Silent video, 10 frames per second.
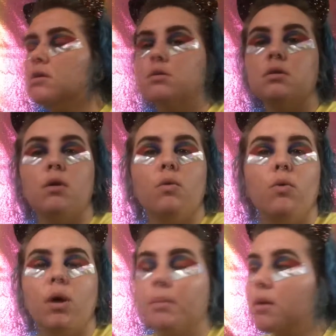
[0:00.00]
So
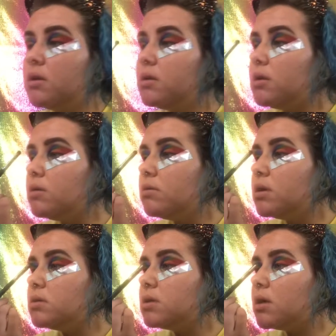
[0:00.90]
what I'm going to do
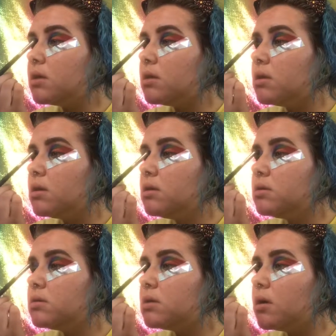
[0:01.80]
is take this
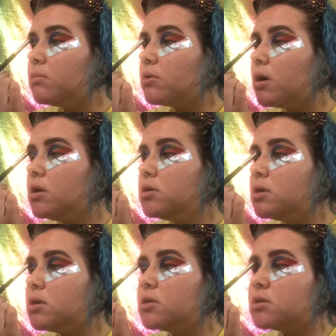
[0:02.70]
same brush
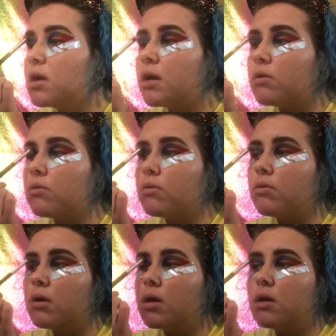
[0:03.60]
and just kind of
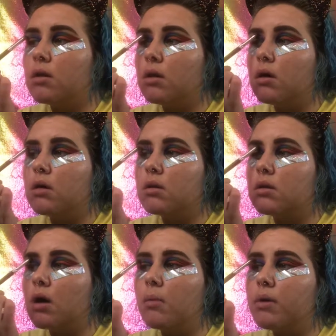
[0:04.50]
run it along the
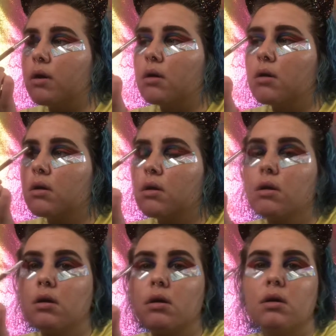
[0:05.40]
top here.
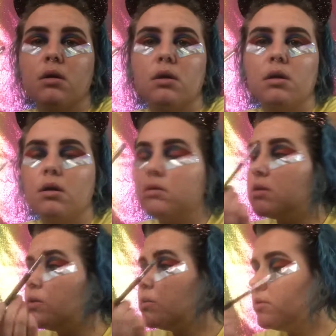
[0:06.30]
Can y'all
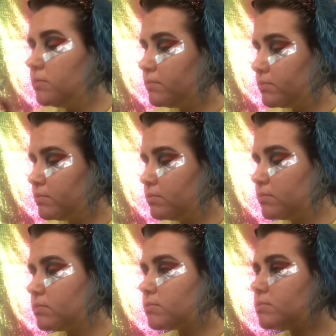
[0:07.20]
see what I'm doing?
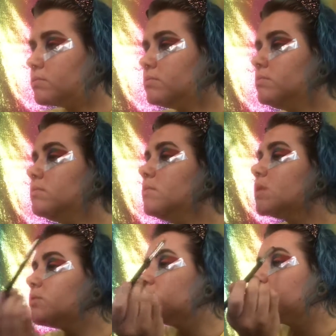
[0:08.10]

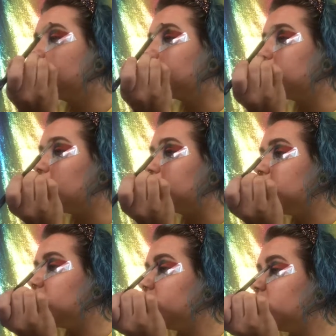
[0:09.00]
With
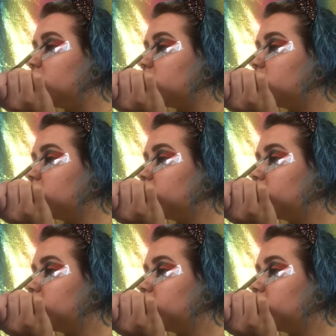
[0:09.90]
1978 on it.